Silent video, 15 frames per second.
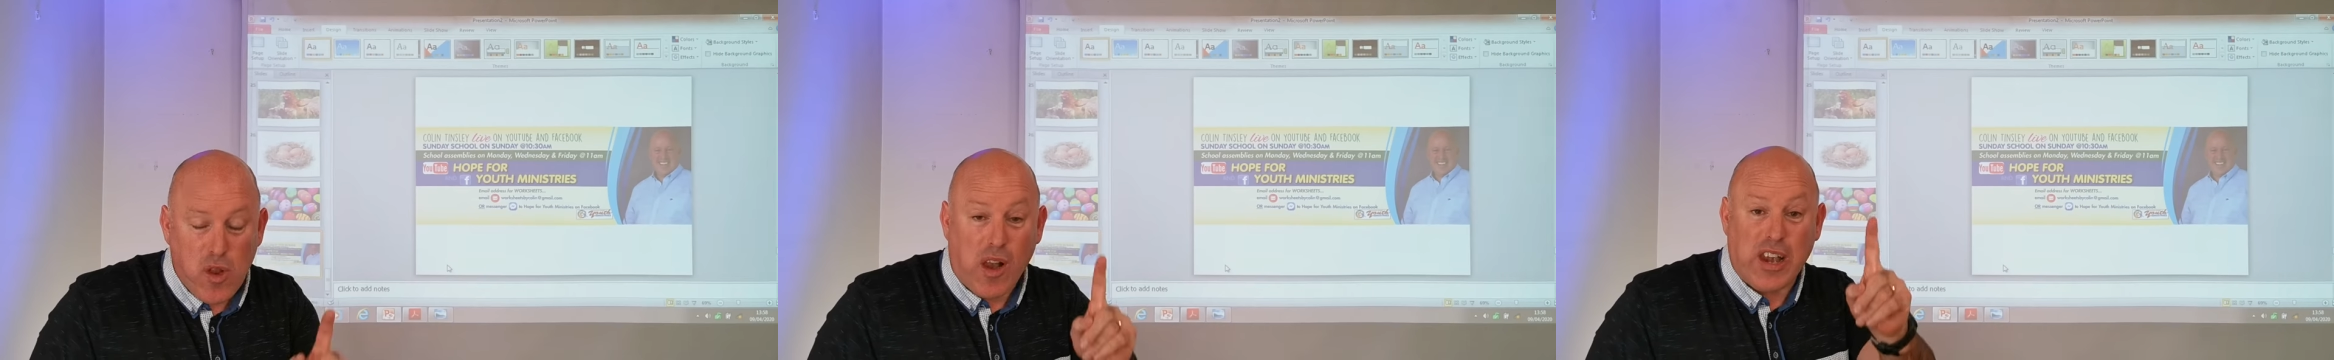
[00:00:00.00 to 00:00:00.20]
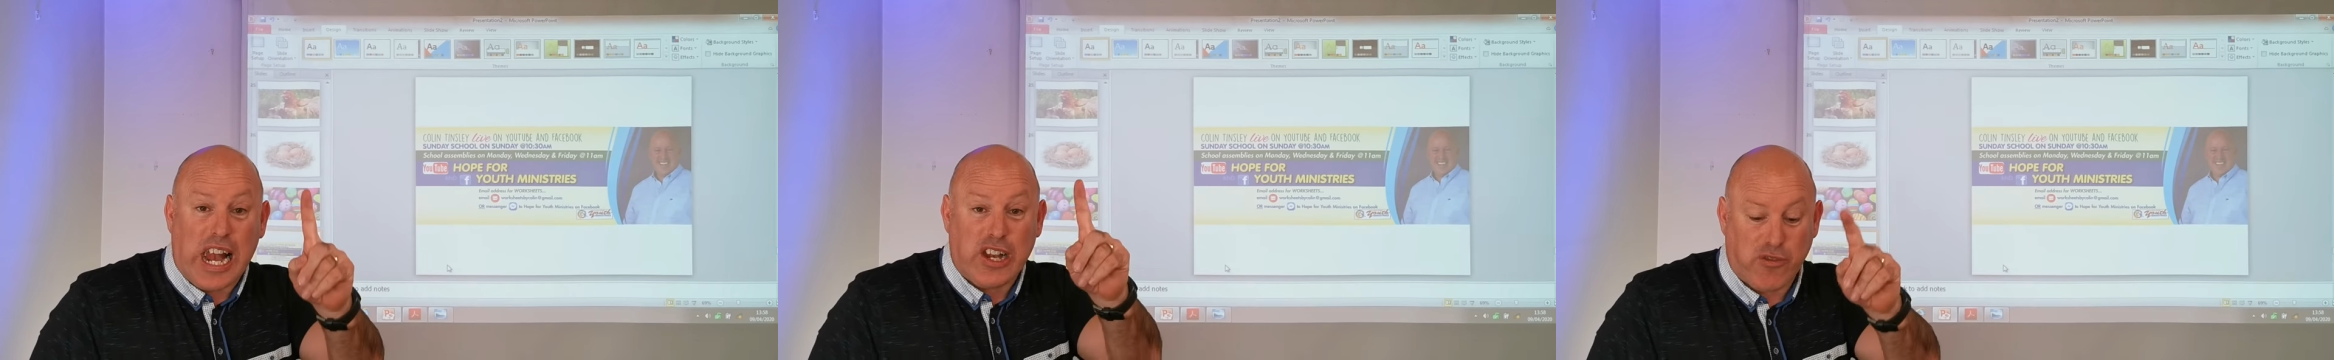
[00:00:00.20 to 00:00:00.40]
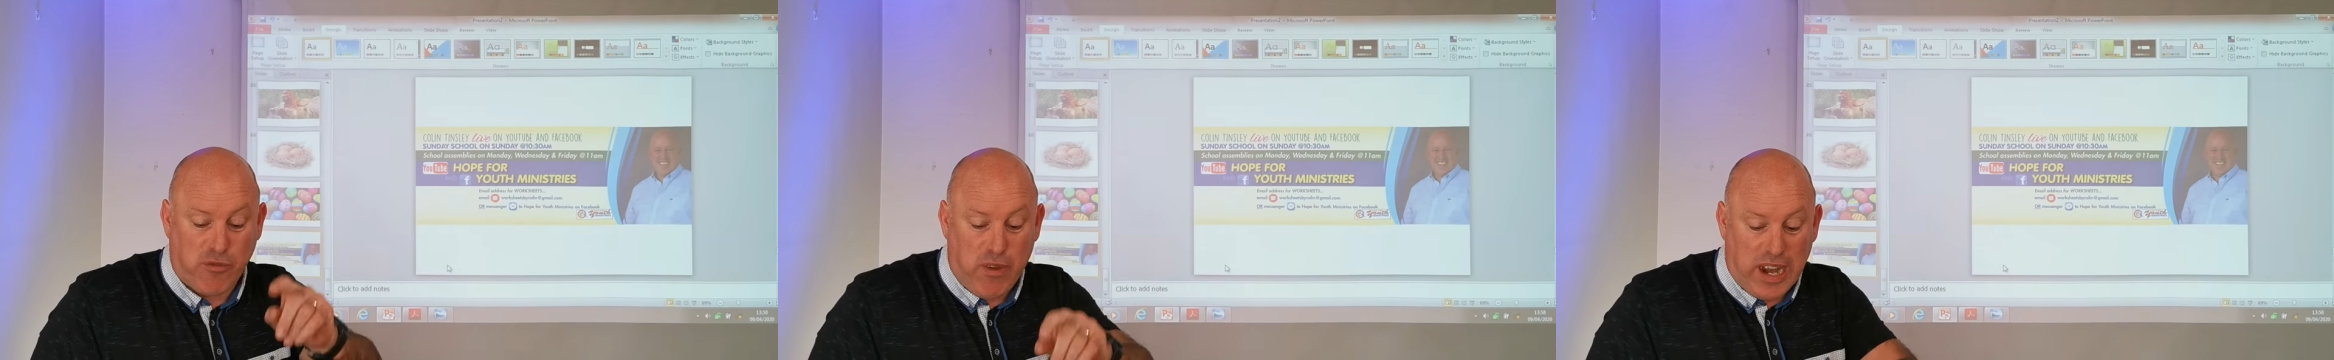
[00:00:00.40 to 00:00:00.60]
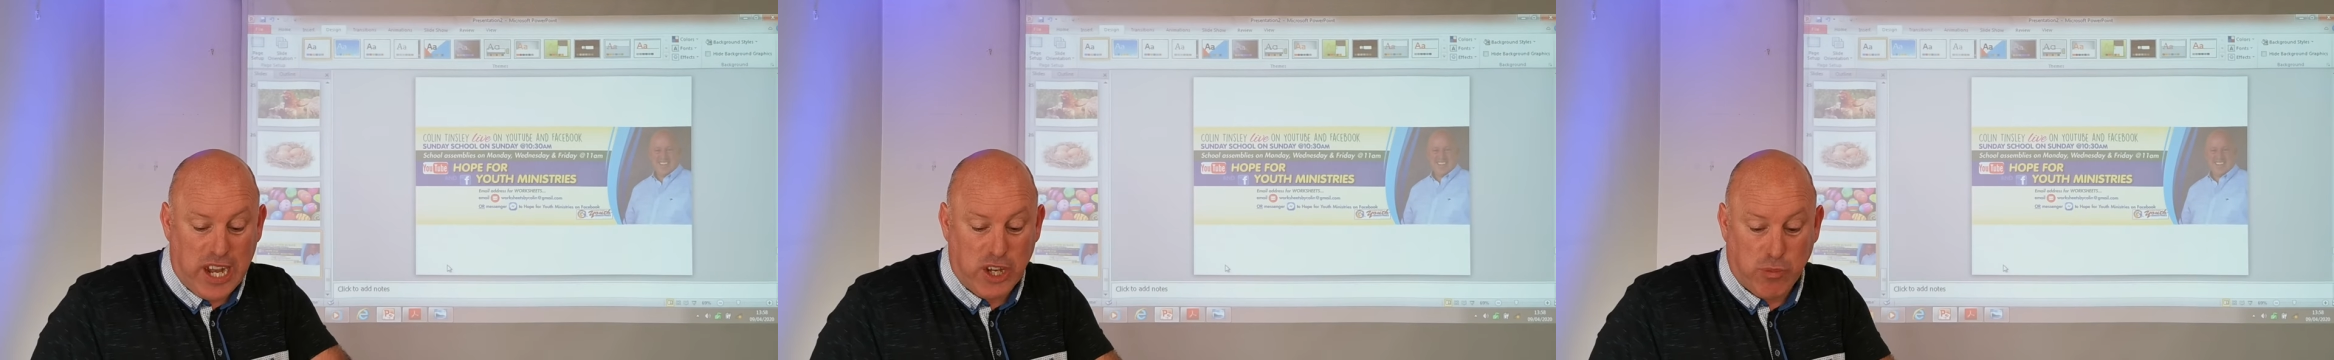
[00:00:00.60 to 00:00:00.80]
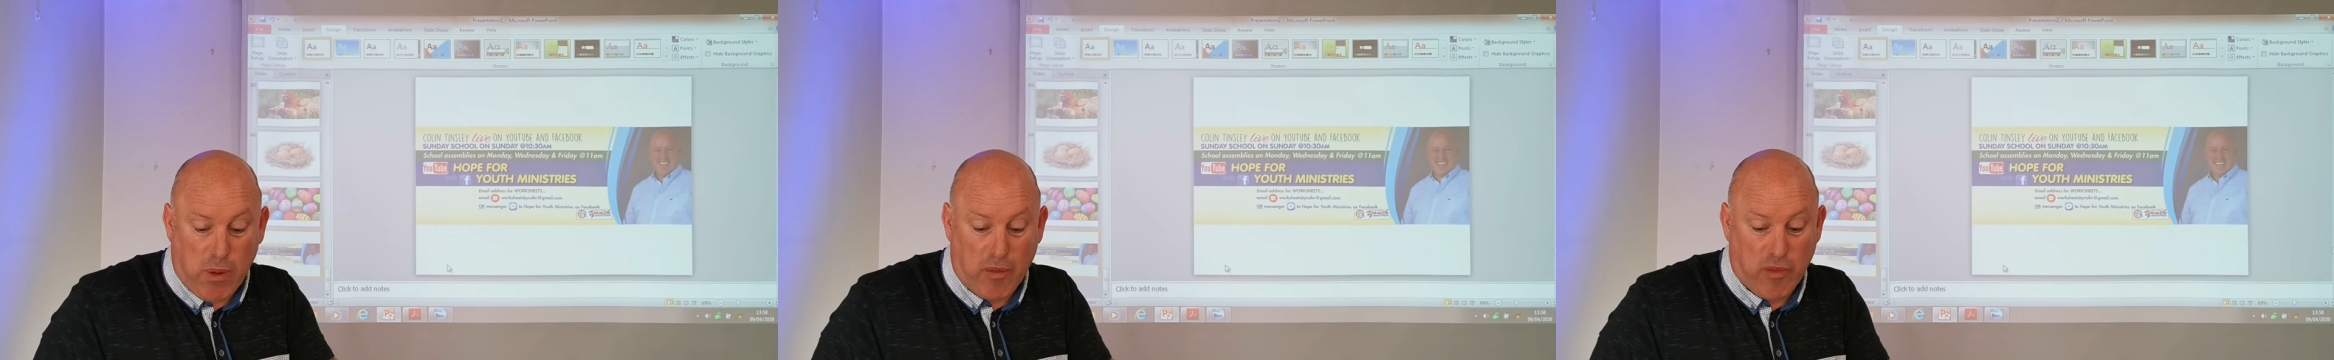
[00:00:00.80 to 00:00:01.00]
That's
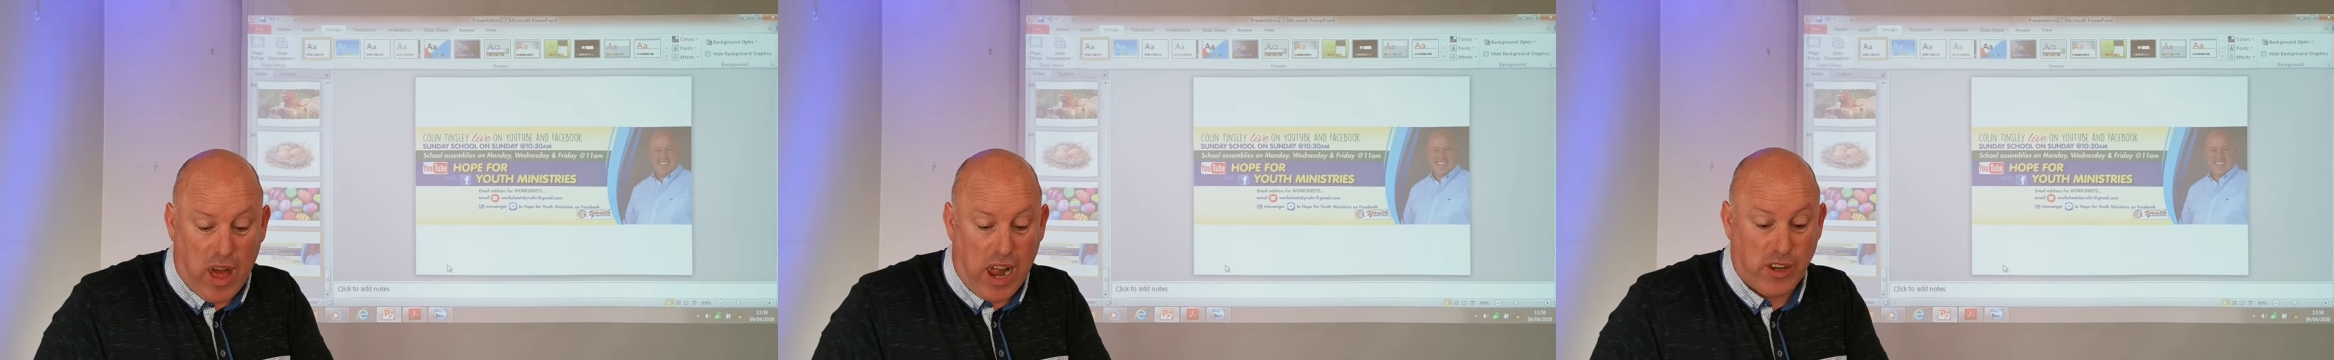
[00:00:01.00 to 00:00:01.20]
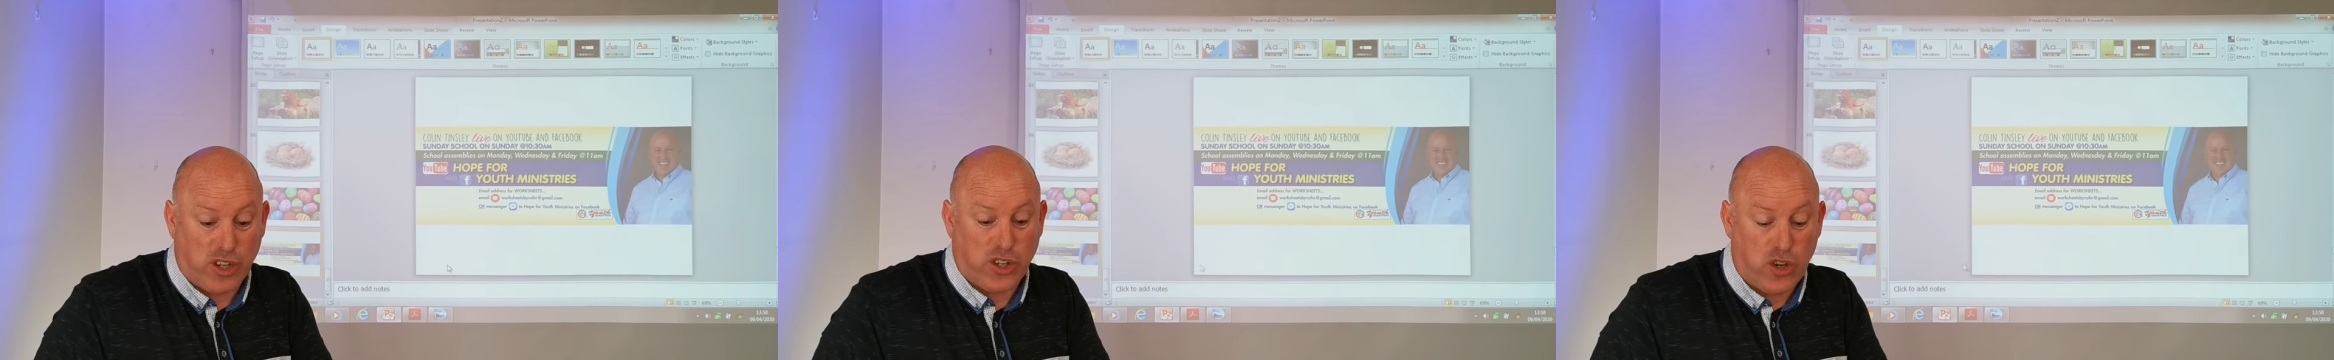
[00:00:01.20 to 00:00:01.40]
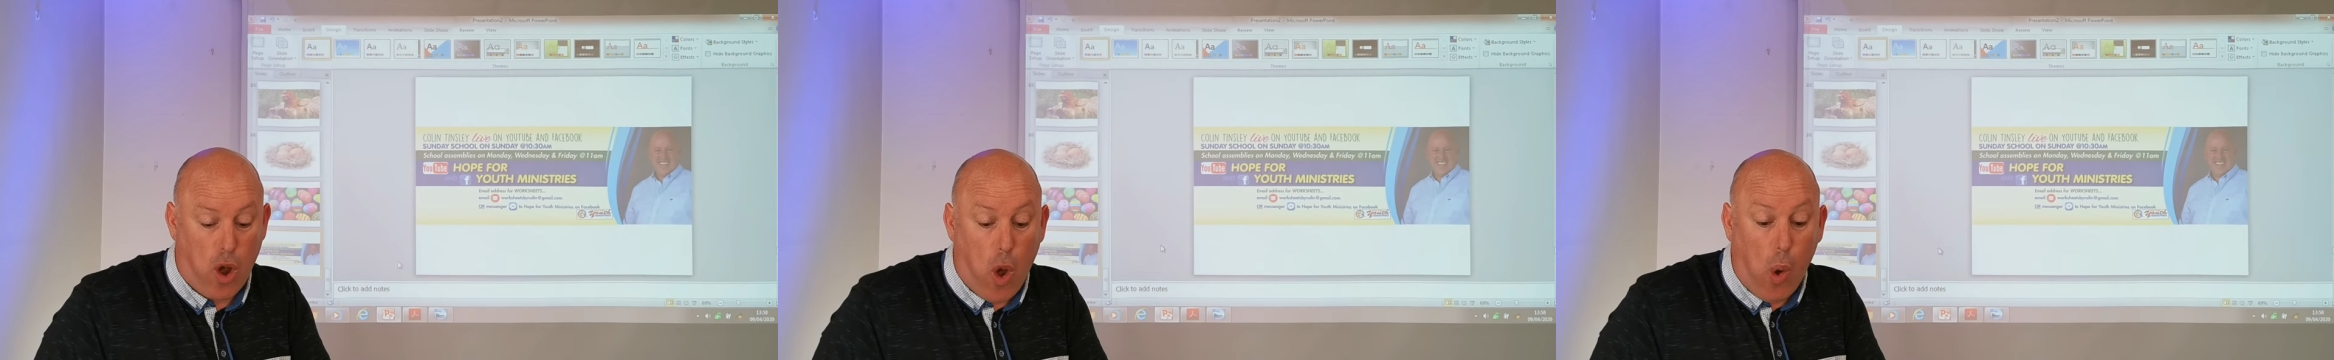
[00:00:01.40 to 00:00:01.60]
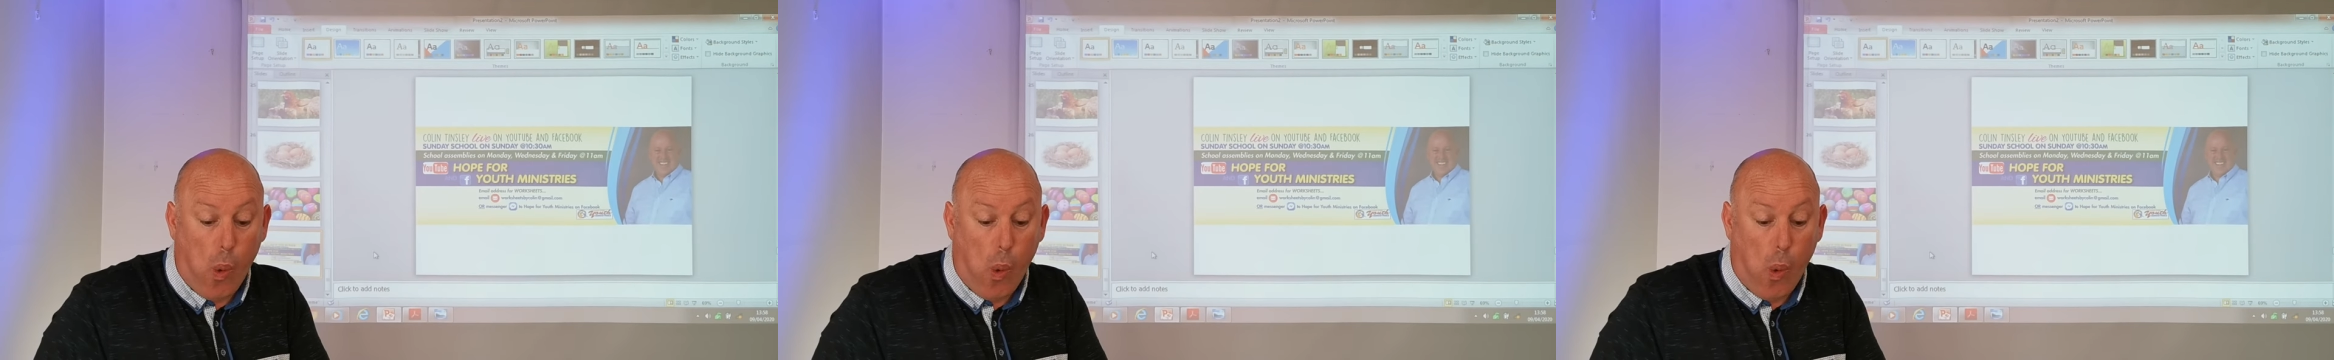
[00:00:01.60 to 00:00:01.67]
finished with that. So,